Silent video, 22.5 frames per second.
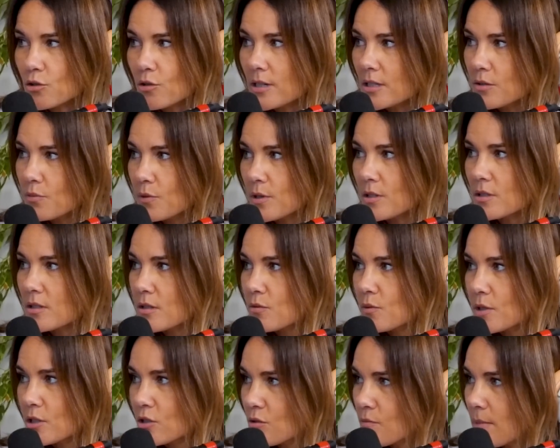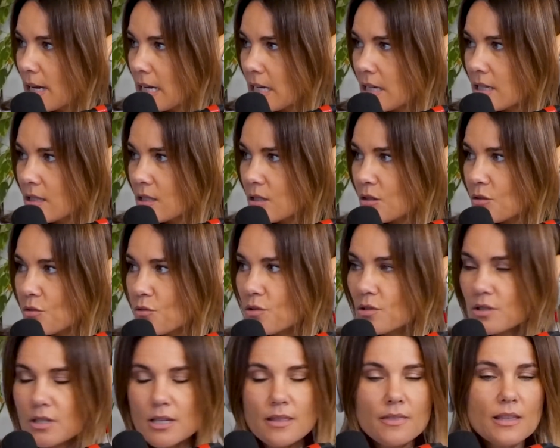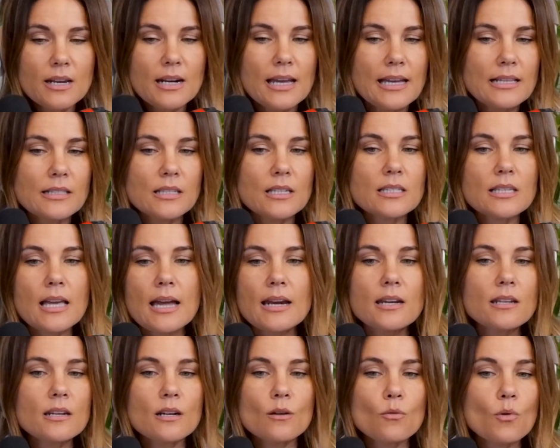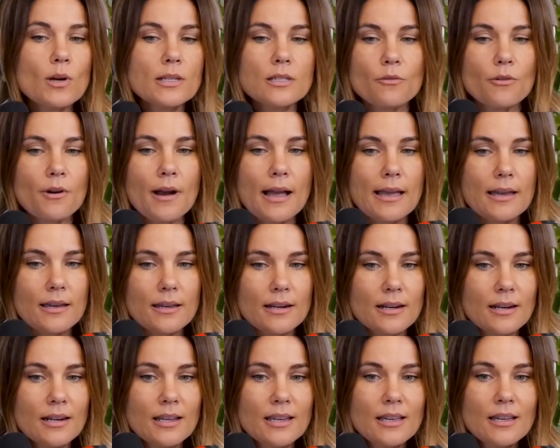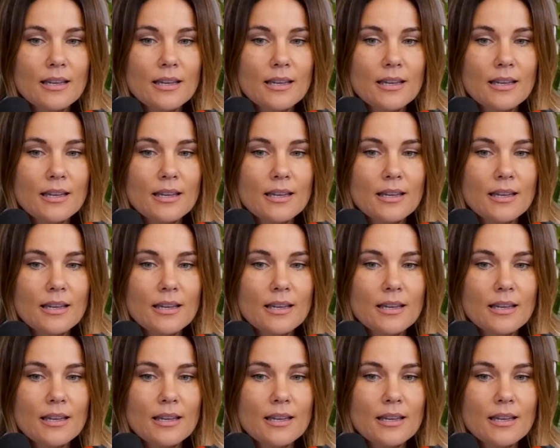a choice, we switched my kids' schools, and then I decided it wasn't right